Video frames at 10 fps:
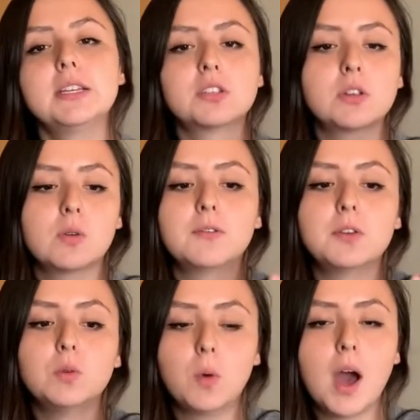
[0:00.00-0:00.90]
So if
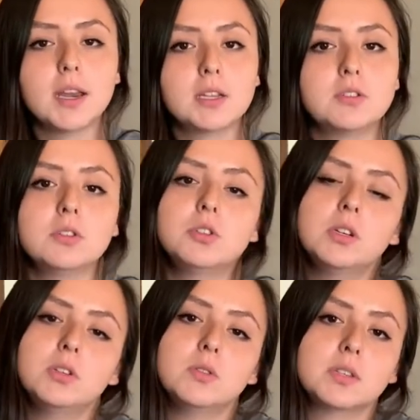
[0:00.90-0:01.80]
you wanted to, you
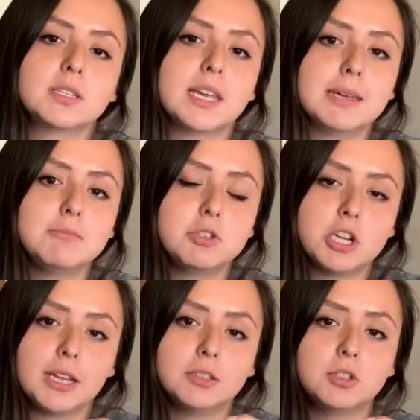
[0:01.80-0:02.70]
could use the same
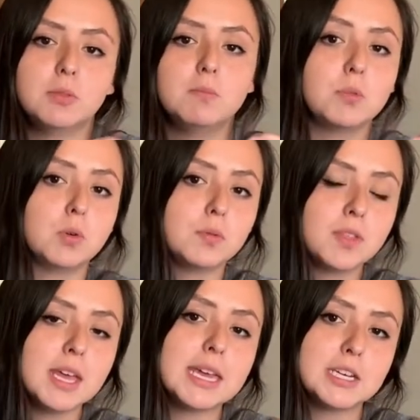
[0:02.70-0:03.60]
jig to move the
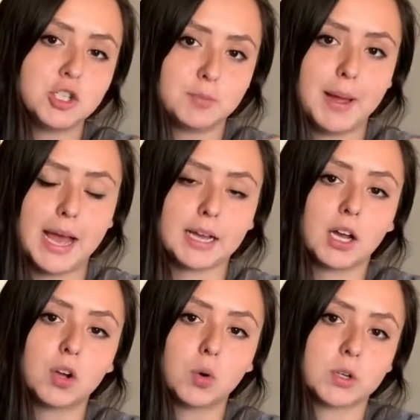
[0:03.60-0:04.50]
hinge back a
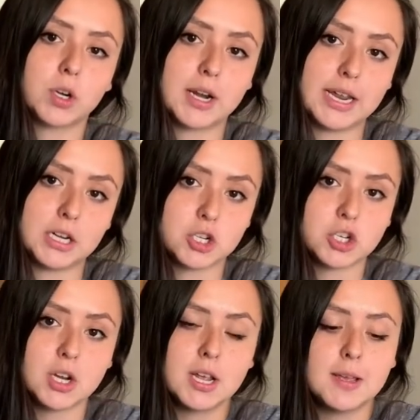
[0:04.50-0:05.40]
quarter inch.